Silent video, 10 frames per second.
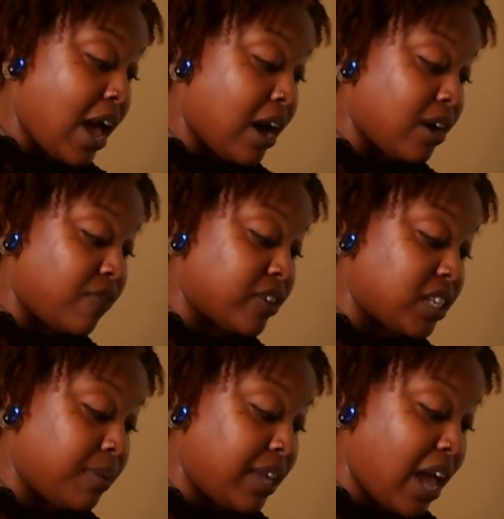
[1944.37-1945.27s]
Uh, for
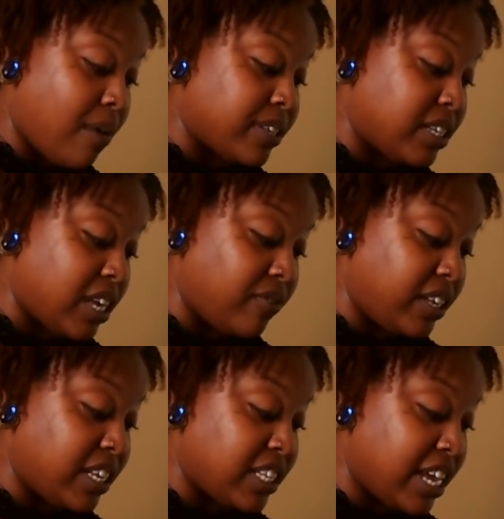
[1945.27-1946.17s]
some of y'all, it's
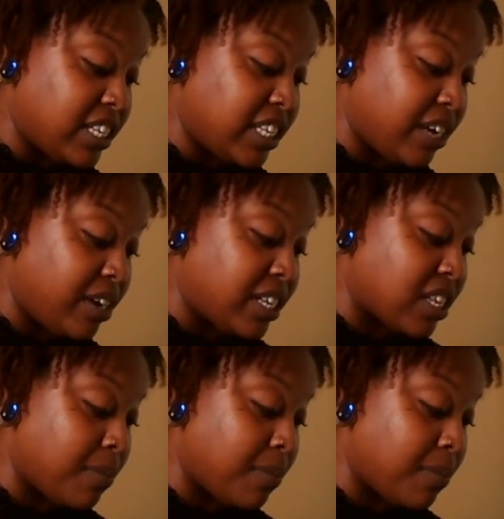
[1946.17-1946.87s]
definitely a Sagittarius.